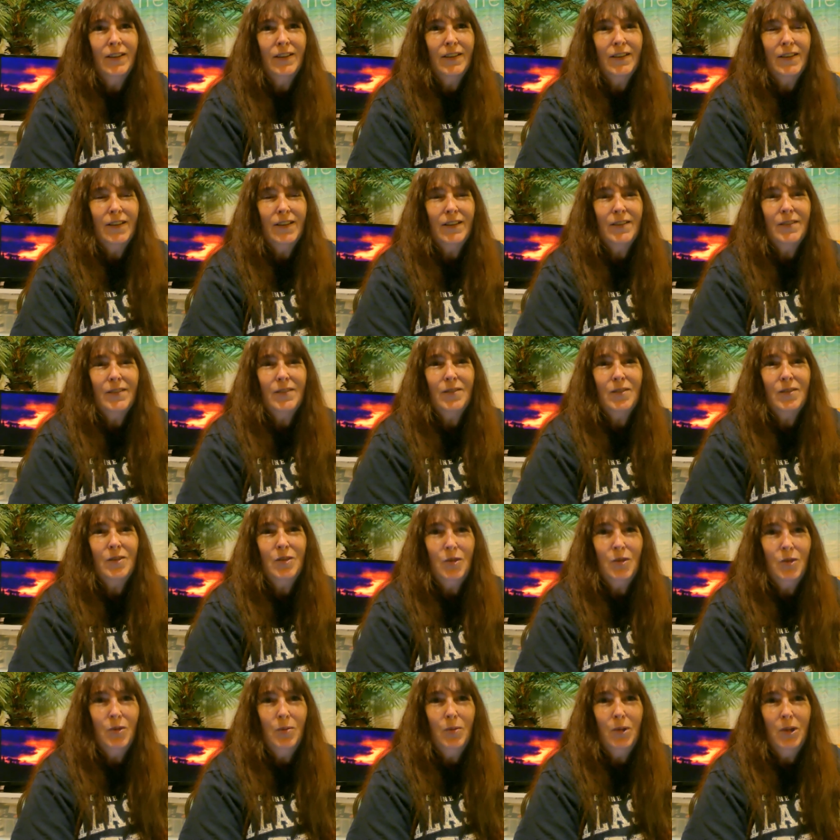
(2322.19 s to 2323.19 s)
It's not
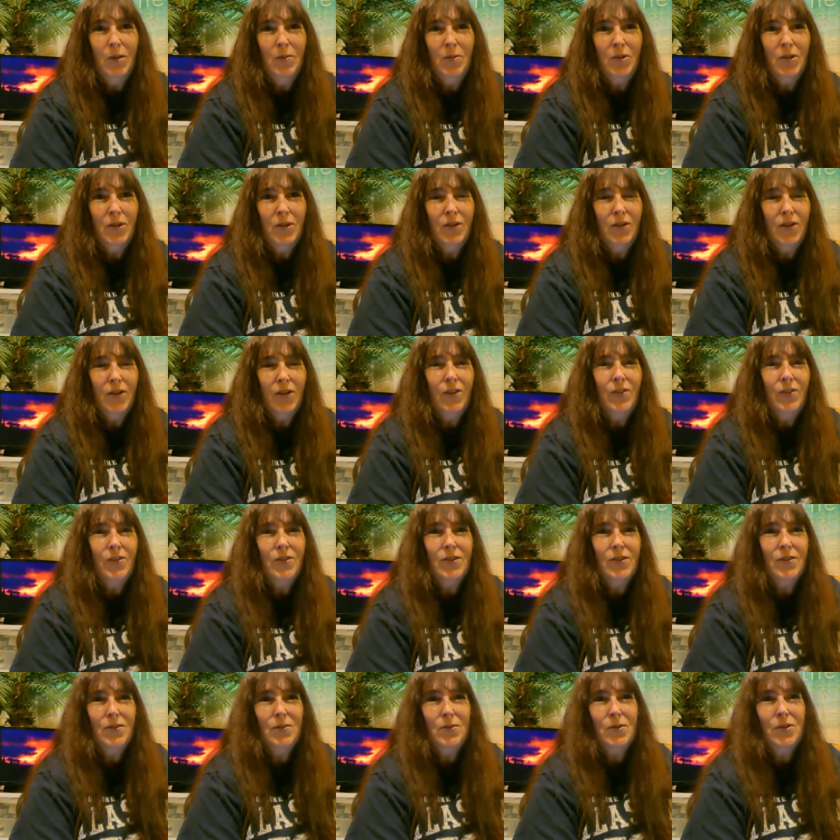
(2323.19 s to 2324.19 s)
too many McDonald's
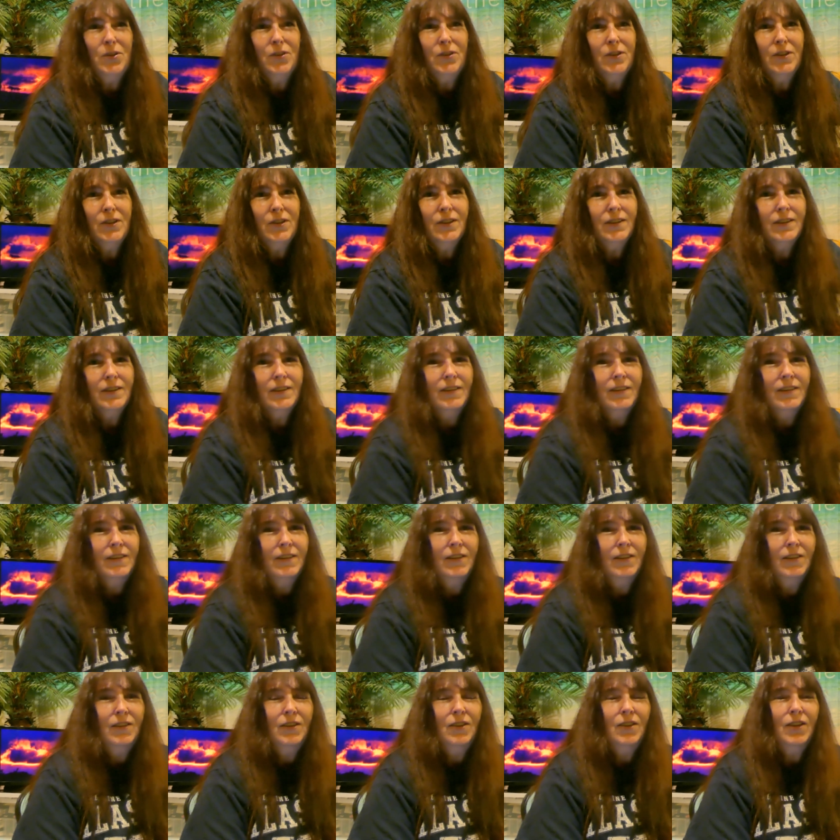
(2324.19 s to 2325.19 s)
in the world that
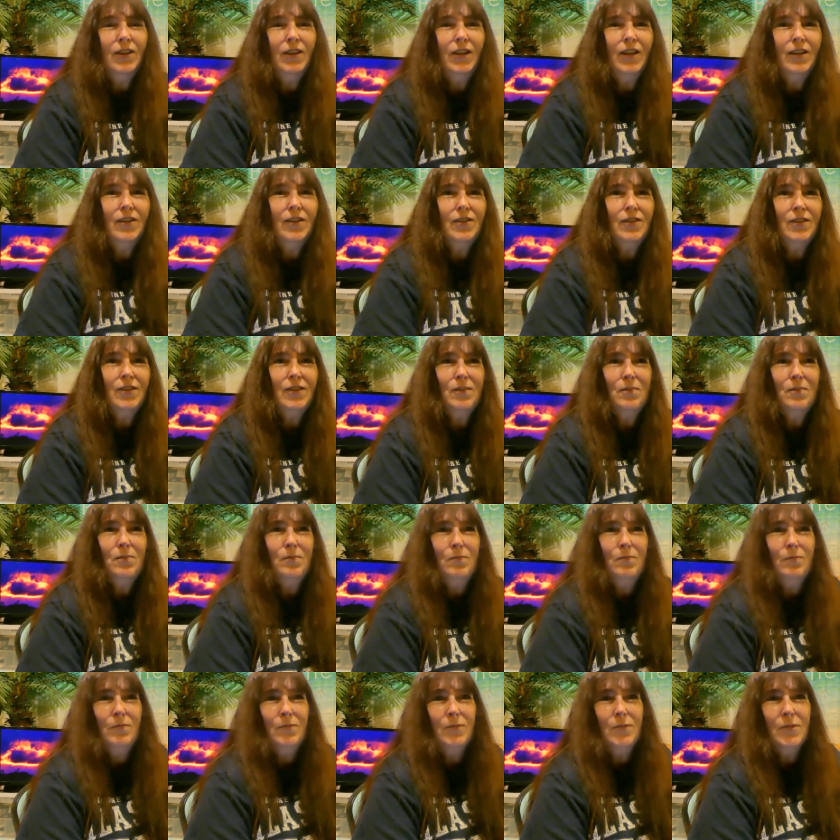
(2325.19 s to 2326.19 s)
you can actually
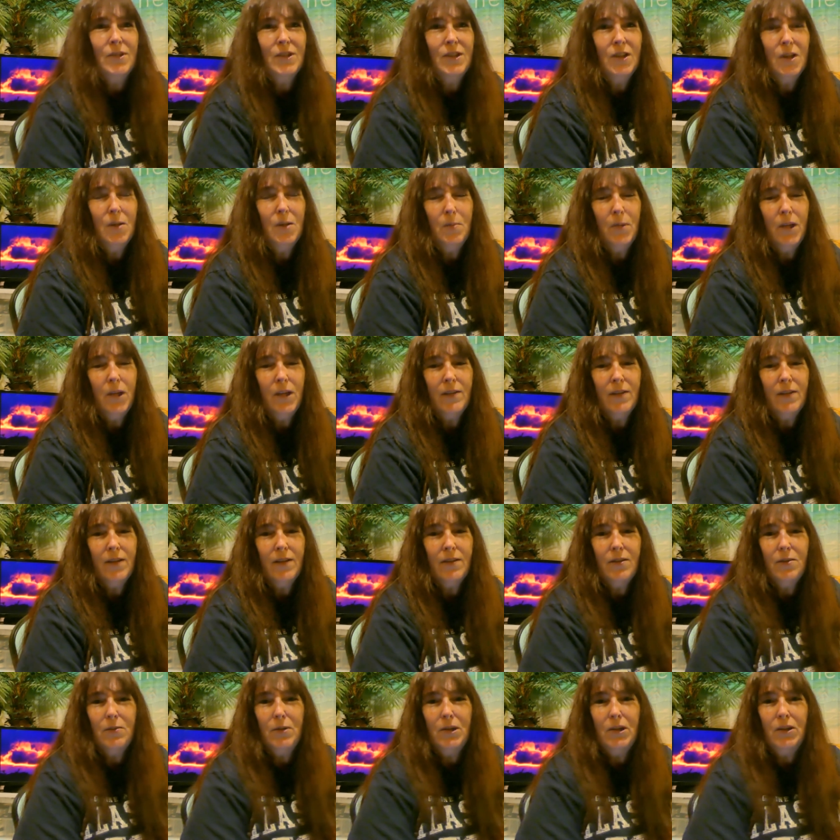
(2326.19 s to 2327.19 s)
see humpbacks out
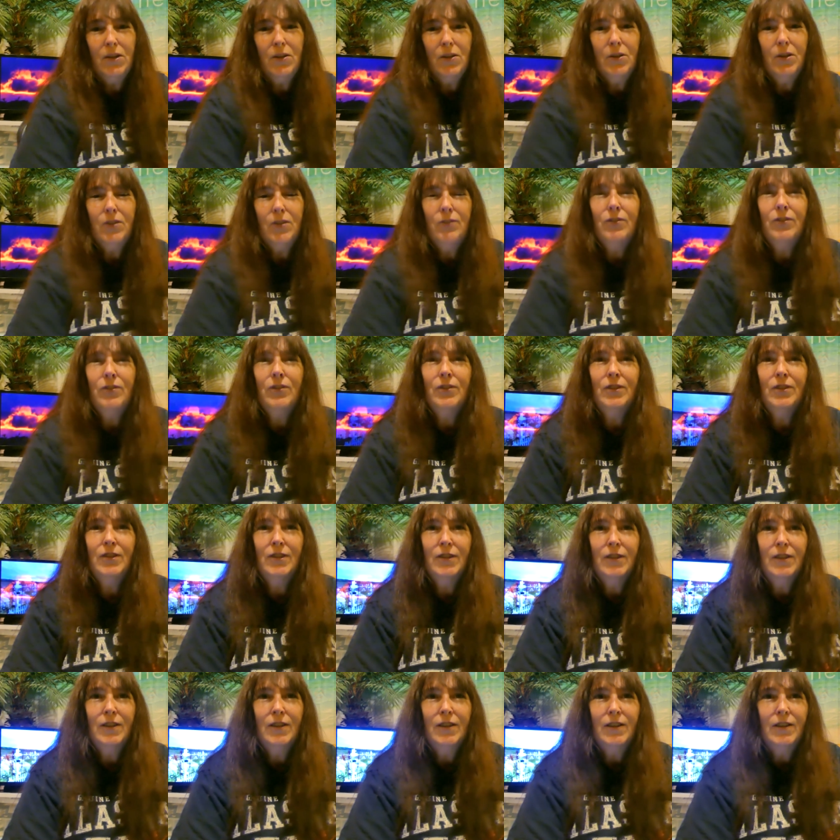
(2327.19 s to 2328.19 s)
the window of.
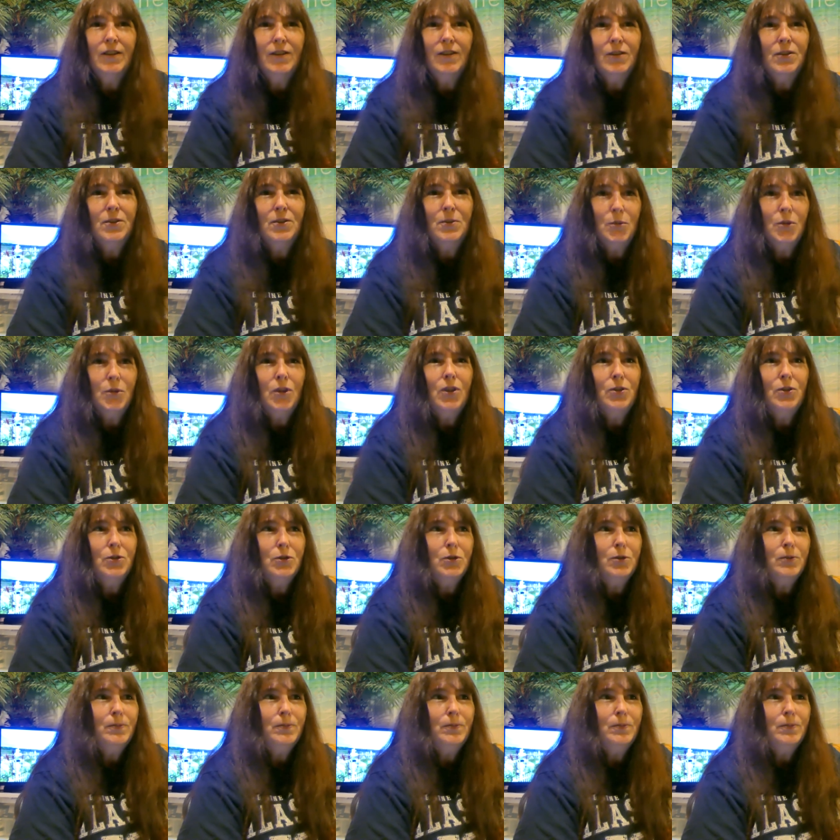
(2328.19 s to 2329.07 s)
So it's pretty cool.